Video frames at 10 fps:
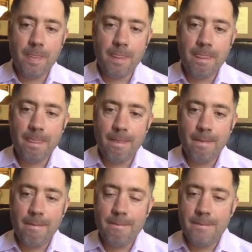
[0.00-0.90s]

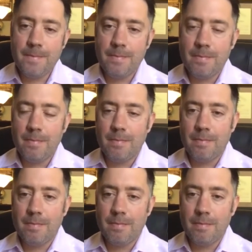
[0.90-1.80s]

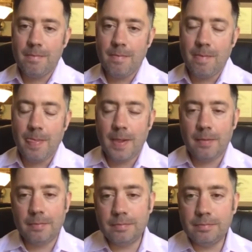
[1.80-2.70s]

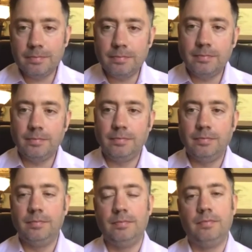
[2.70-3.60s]

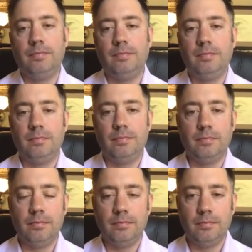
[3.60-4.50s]

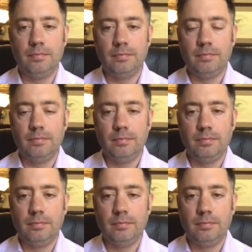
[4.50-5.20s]
(not speaking)